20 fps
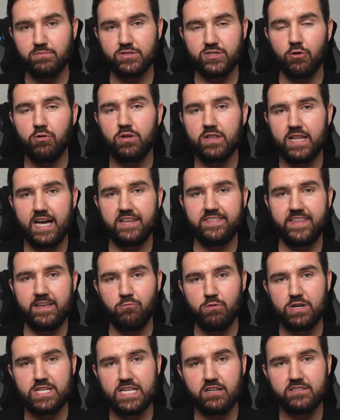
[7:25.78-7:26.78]
so glad they
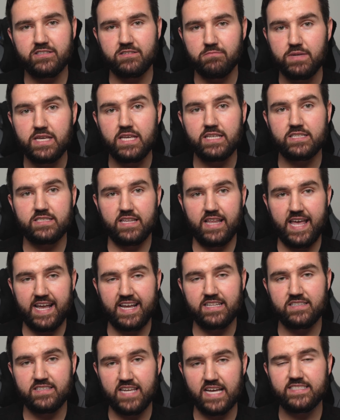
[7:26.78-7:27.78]
reached out to me so I
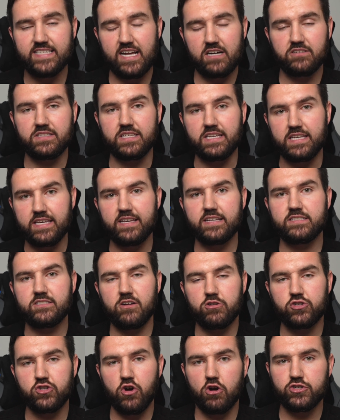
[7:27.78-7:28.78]
can test out the
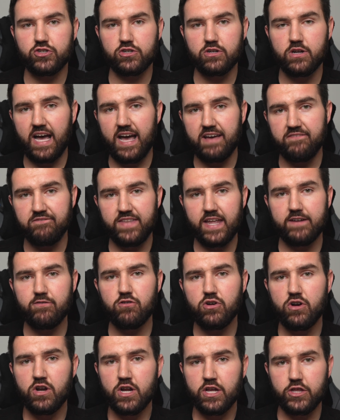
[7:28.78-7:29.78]
ESR charger. I've
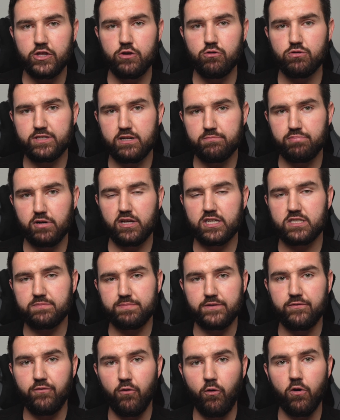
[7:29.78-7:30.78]
never used their products
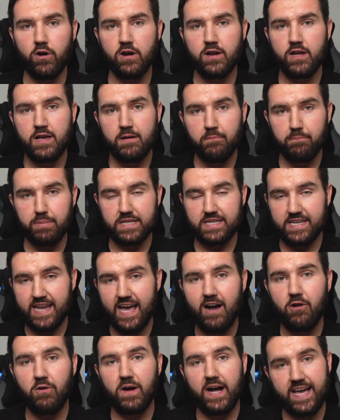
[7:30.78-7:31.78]
before, but
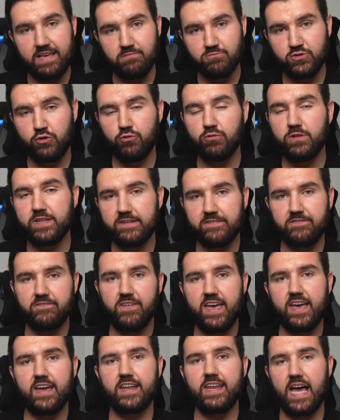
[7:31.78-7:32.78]
now I am truly a
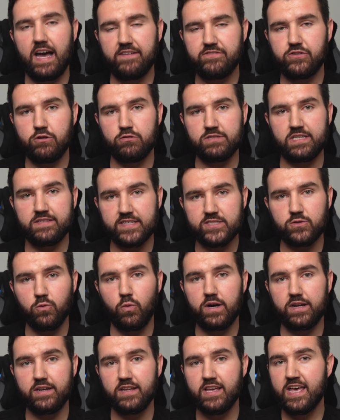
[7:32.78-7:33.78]
fan after using this
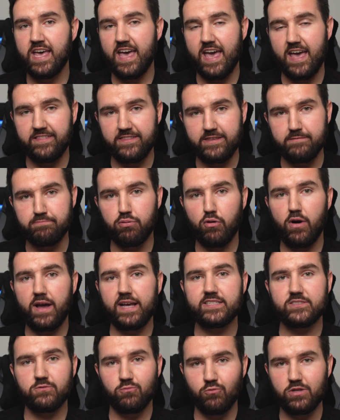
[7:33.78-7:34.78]
one, and the
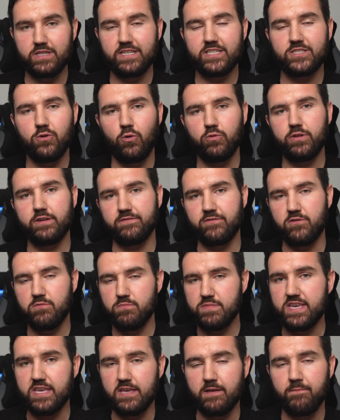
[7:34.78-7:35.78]
price really sold it for
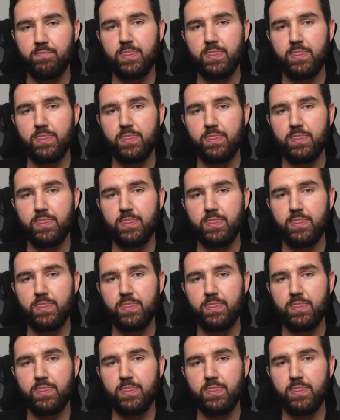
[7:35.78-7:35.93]
me.